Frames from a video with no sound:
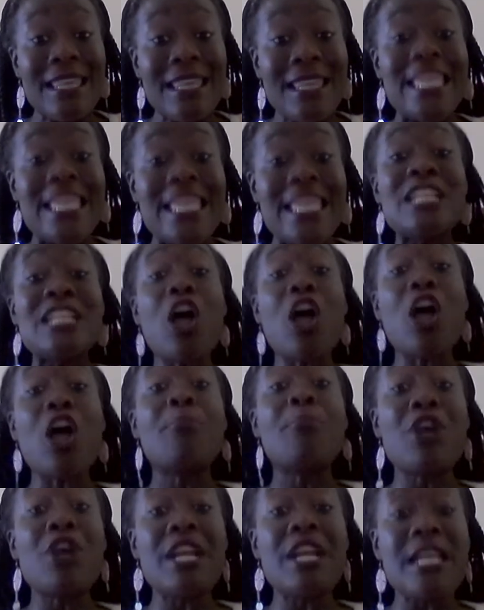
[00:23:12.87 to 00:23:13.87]
things
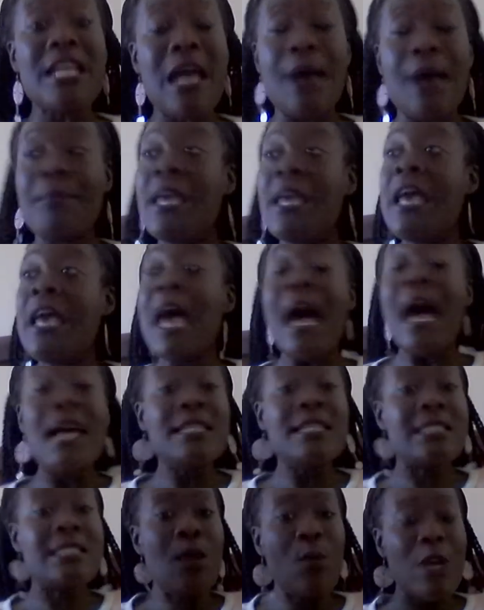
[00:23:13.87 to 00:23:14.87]
are burning up.
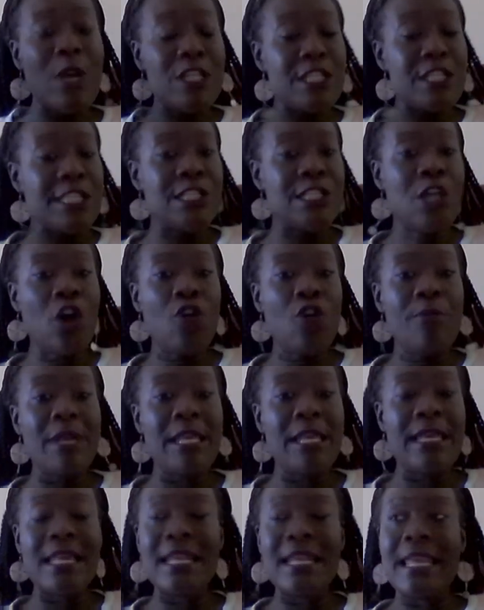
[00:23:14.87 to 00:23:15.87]
Someone just told
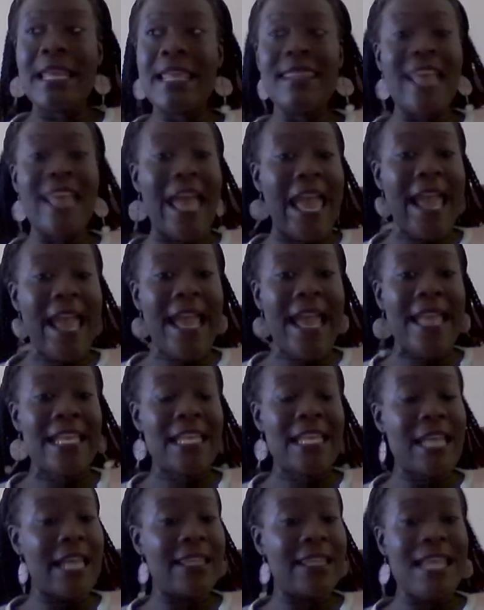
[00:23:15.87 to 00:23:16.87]
me in the
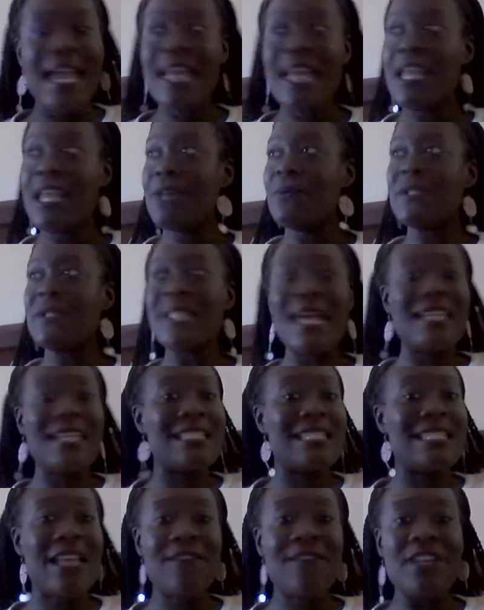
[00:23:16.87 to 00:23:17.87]
A in Atlanta, it was
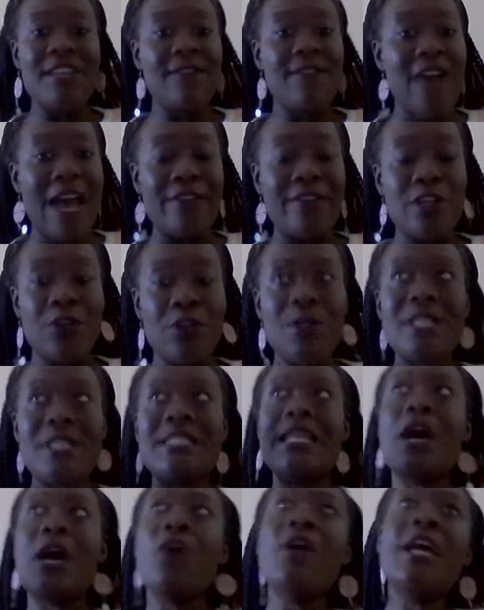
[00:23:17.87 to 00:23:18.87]
like 75
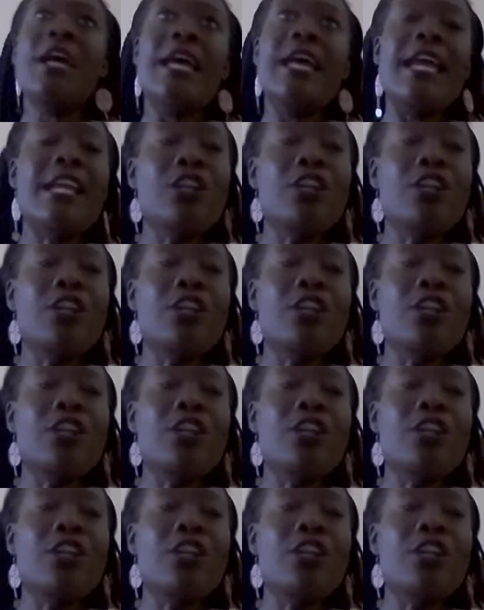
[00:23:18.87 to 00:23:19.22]
degrees. Now, it